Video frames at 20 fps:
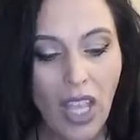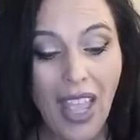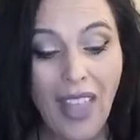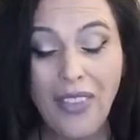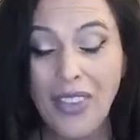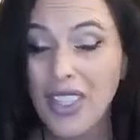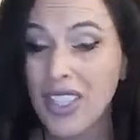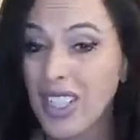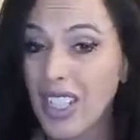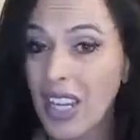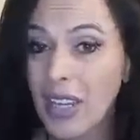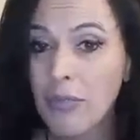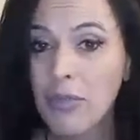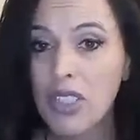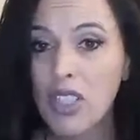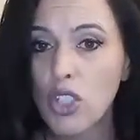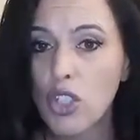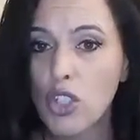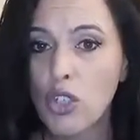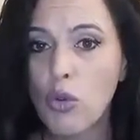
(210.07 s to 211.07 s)
And the same
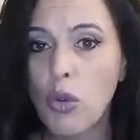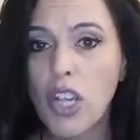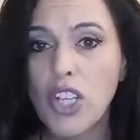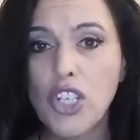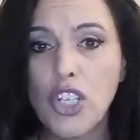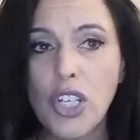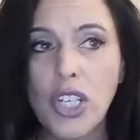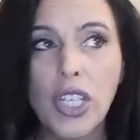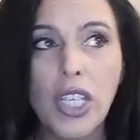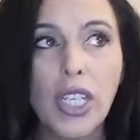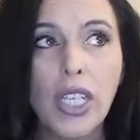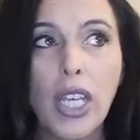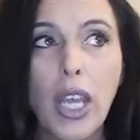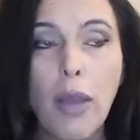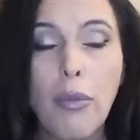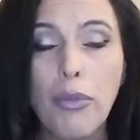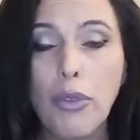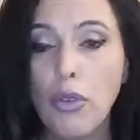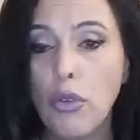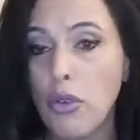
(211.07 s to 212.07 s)
situation can
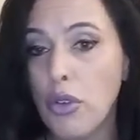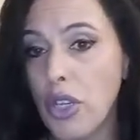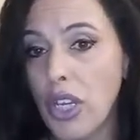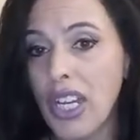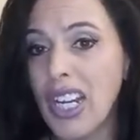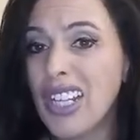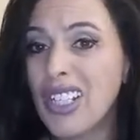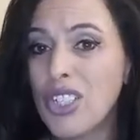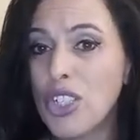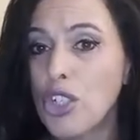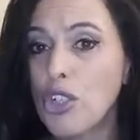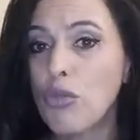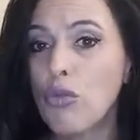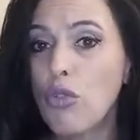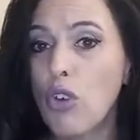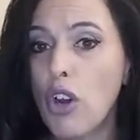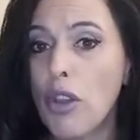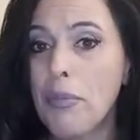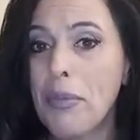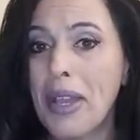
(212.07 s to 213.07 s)
come through connected to
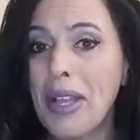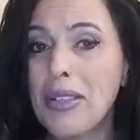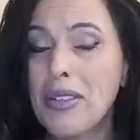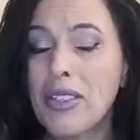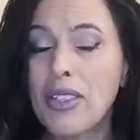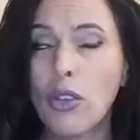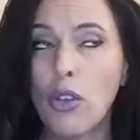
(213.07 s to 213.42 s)
romance.